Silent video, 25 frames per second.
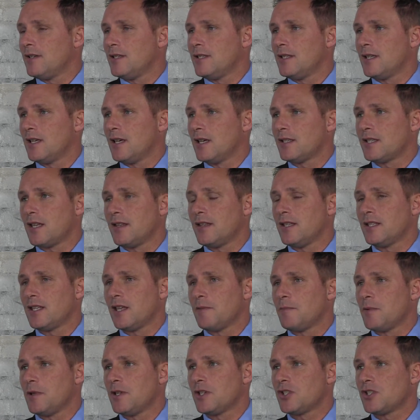and I don't think
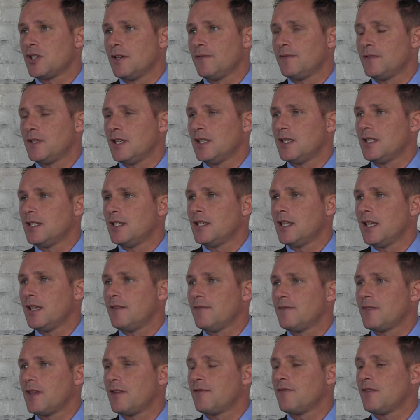they put a shift in, and
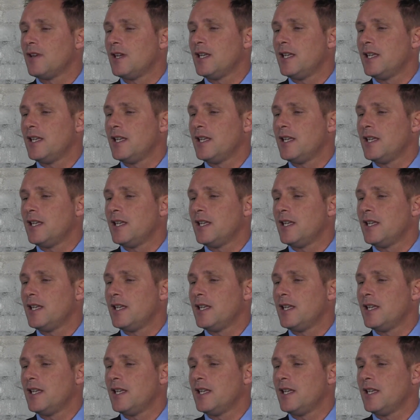they've